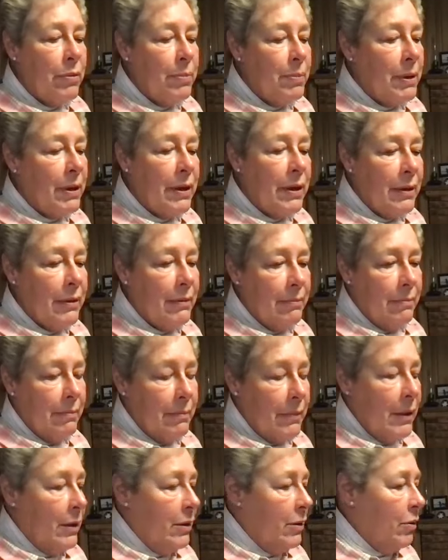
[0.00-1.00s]
would be,
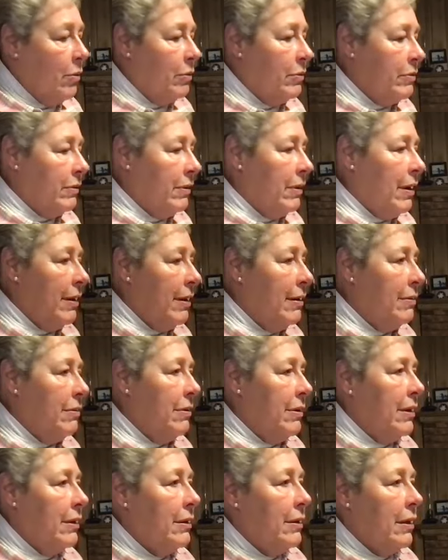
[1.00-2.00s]
you know, it's the kind of
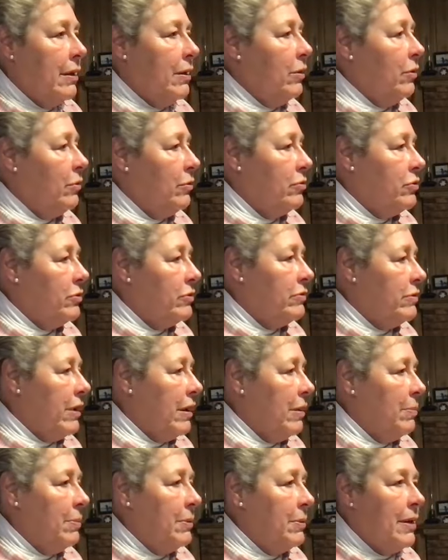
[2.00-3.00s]
thing that you could just
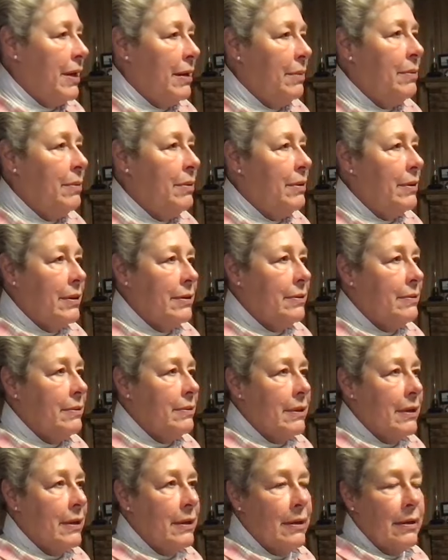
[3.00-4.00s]
set up a table and,
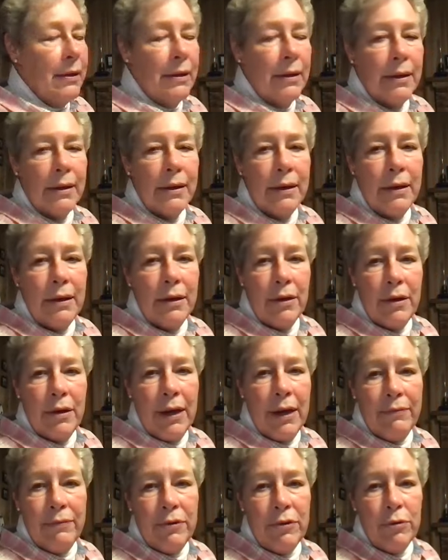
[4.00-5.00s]
you know, you
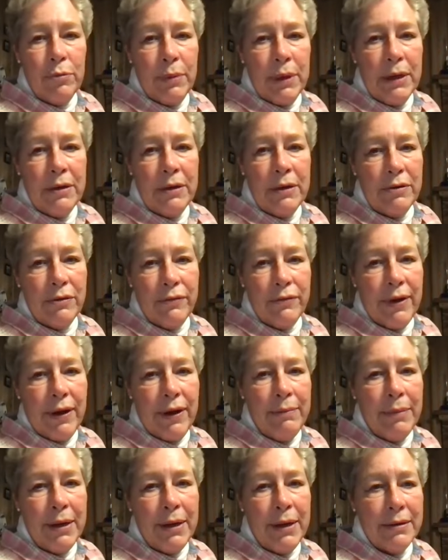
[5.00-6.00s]
have two minutes or five
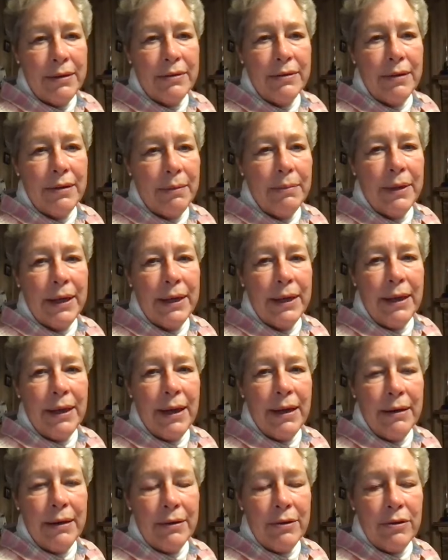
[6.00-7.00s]
minutes, something like
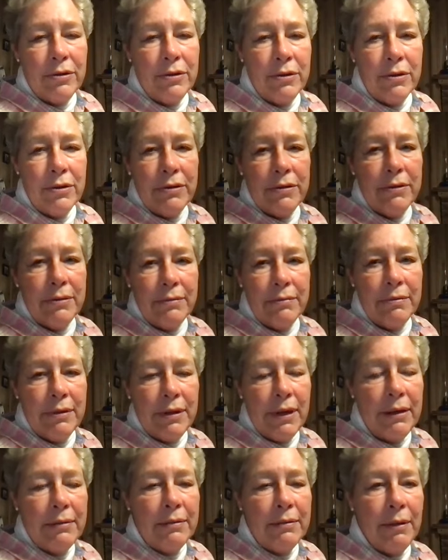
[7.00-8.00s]
that, and you just
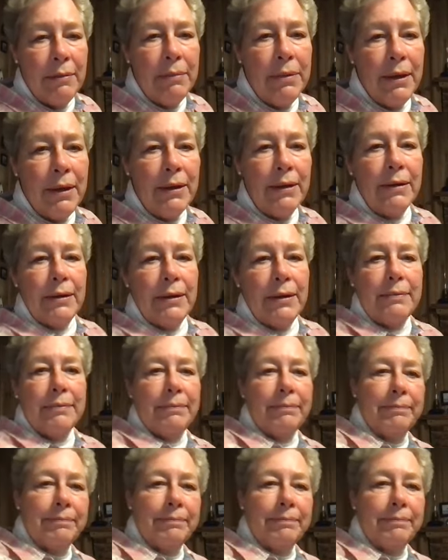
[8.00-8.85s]
say something. And